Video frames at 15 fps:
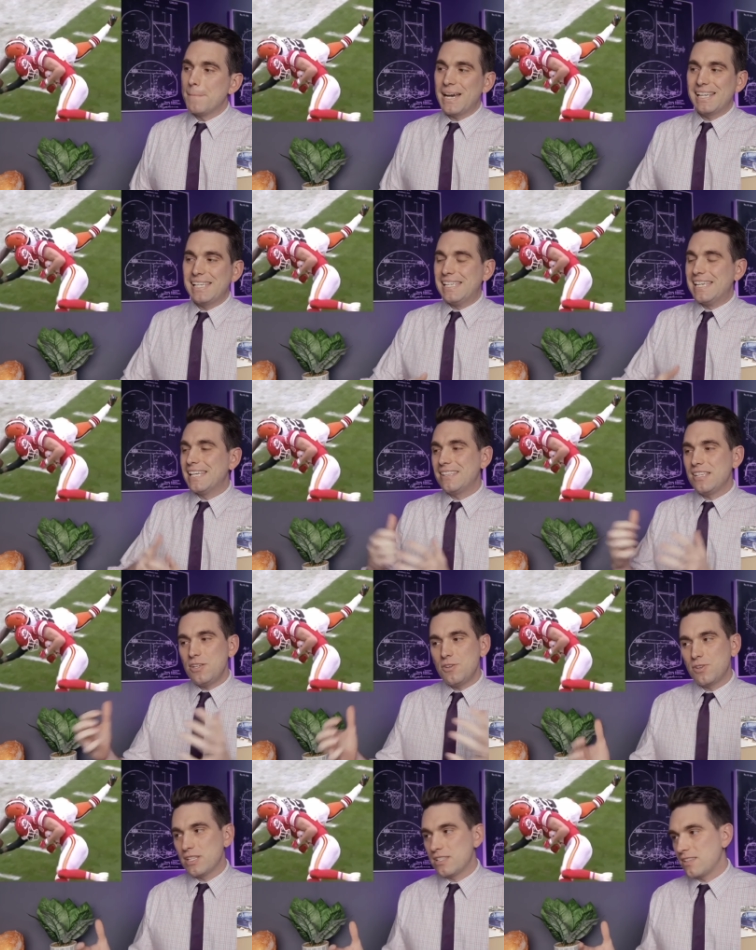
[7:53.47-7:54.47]
I get that
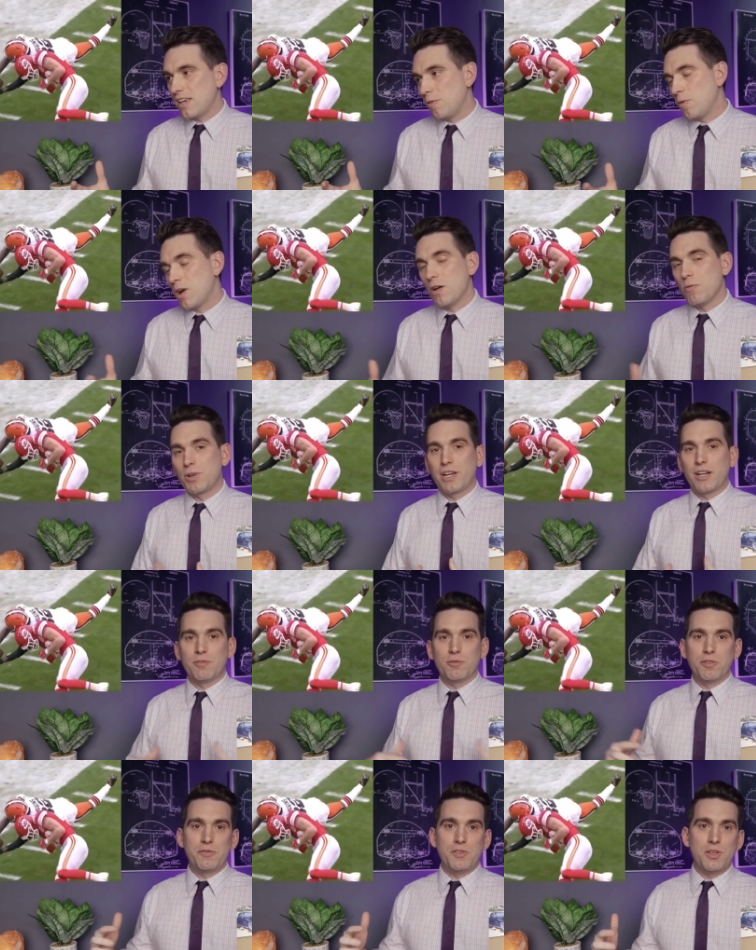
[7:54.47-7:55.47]
you could say, well, we're going to
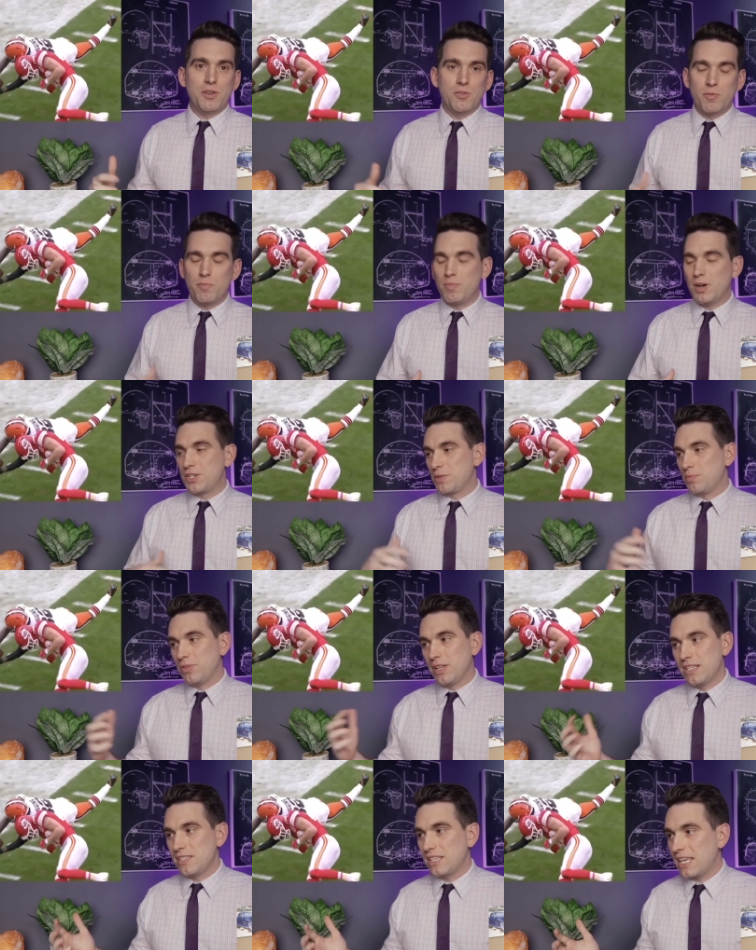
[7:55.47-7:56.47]
review a bunch of
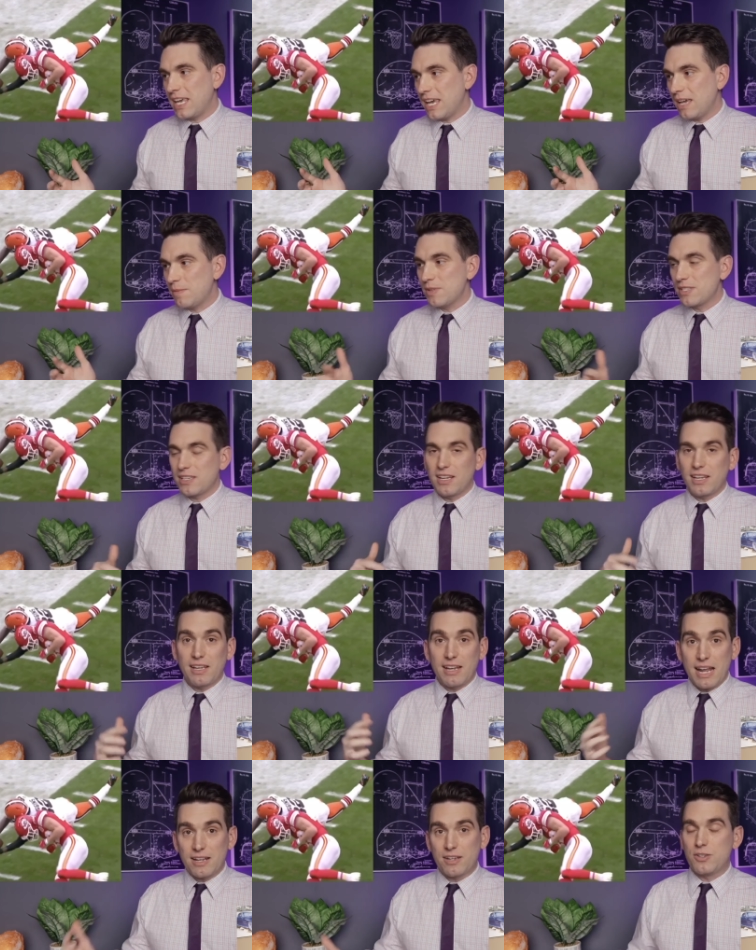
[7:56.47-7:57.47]
plays a game. It's going to
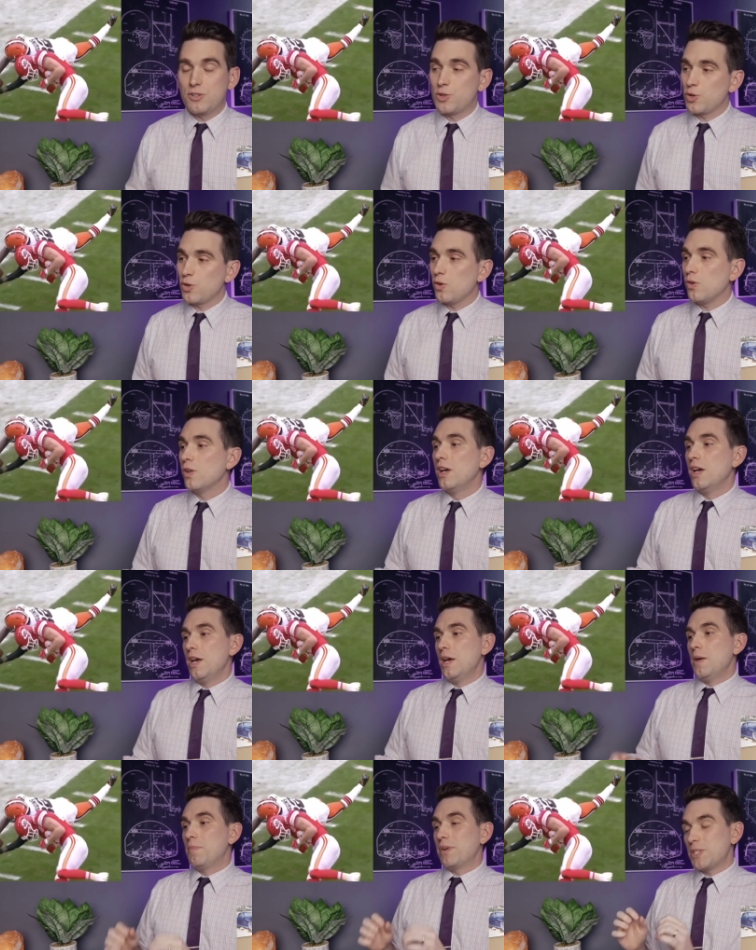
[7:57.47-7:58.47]
get out of control.
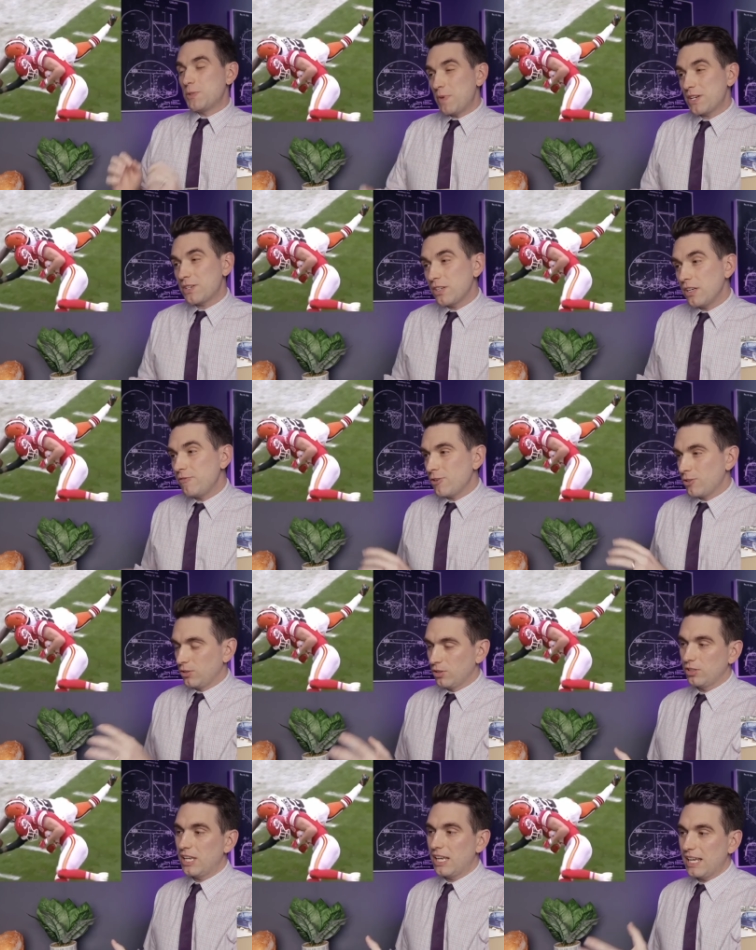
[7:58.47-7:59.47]
But especially if you're
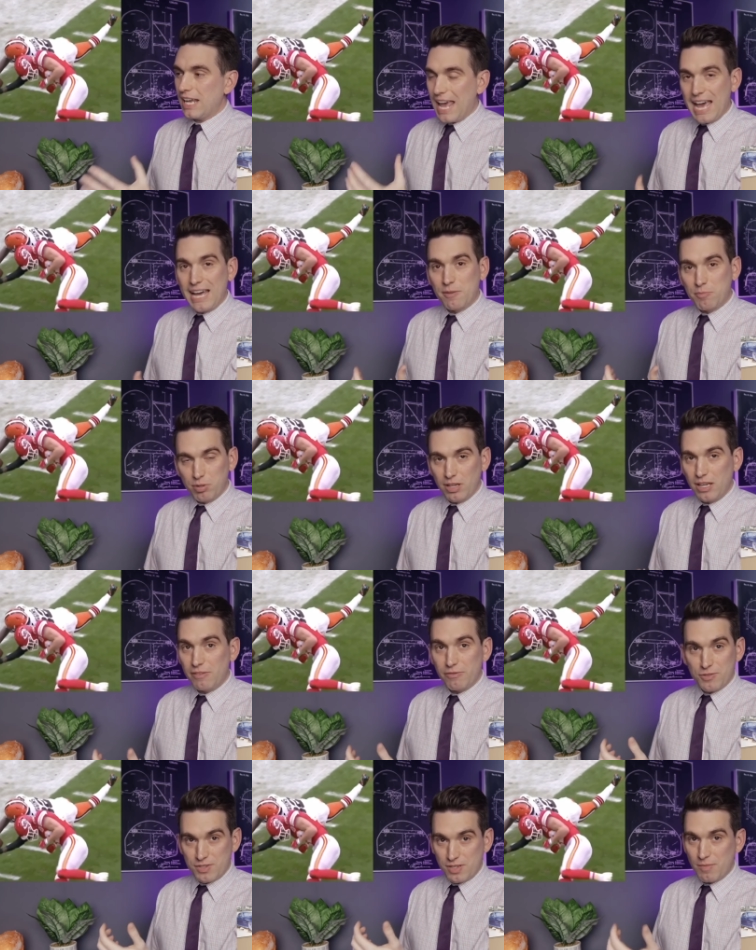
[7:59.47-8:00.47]
looking at a play for